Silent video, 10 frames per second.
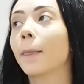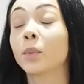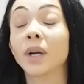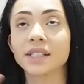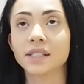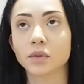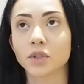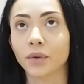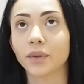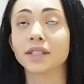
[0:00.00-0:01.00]
well, I still
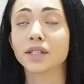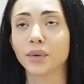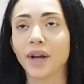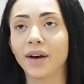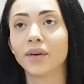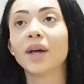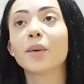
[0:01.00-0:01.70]
don't until now.